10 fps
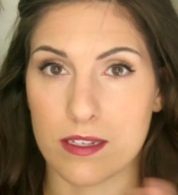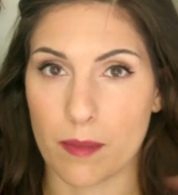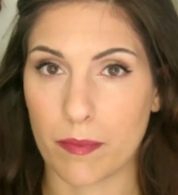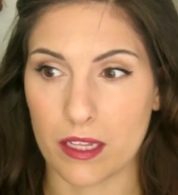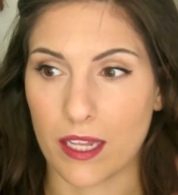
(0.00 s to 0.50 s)

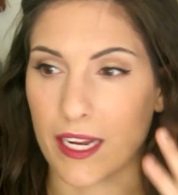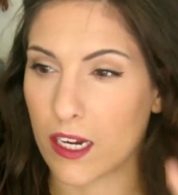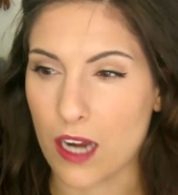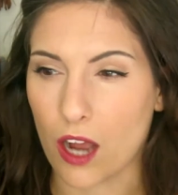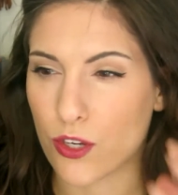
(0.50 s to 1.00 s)
something like
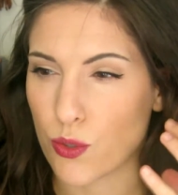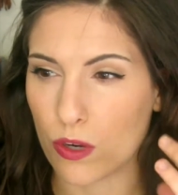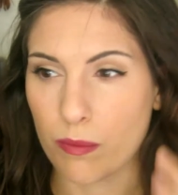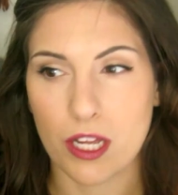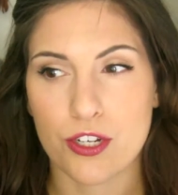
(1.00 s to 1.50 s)
a
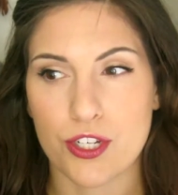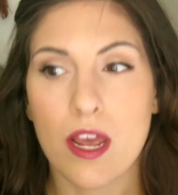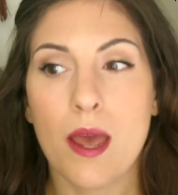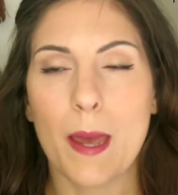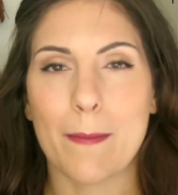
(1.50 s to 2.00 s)
contour or blush
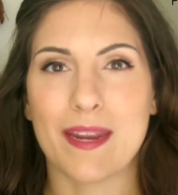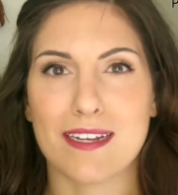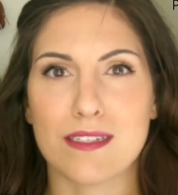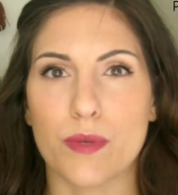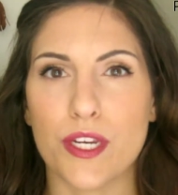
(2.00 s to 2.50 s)

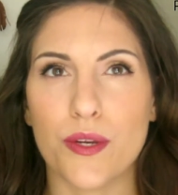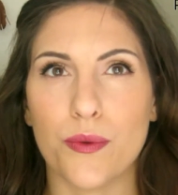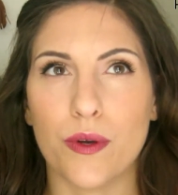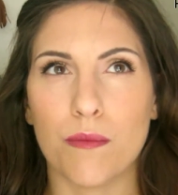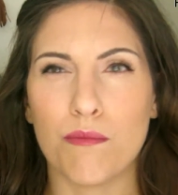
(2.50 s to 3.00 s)
because when
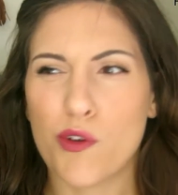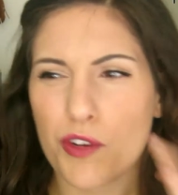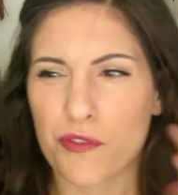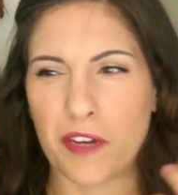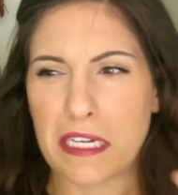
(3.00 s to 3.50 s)
you move
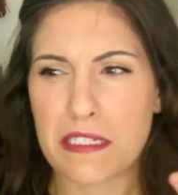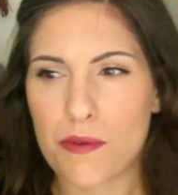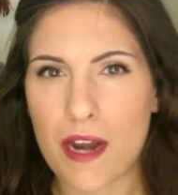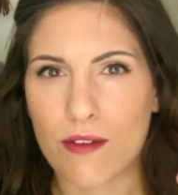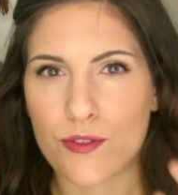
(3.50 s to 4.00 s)
your face
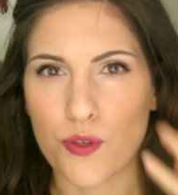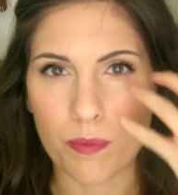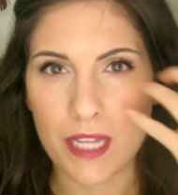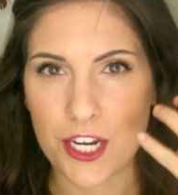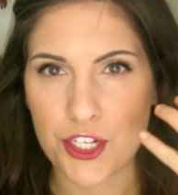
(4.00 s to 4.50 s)
around to
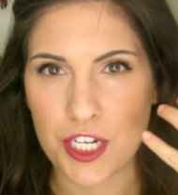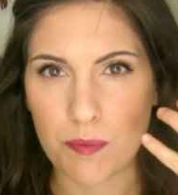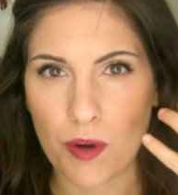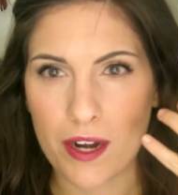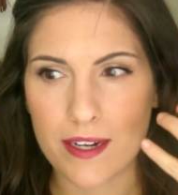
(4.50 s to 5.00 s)
apply
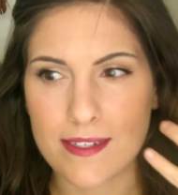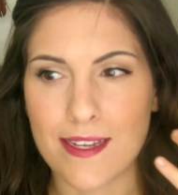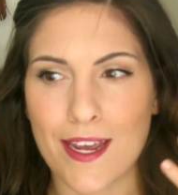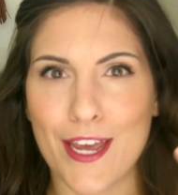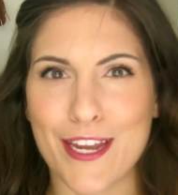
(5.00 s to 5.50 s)
cheek products,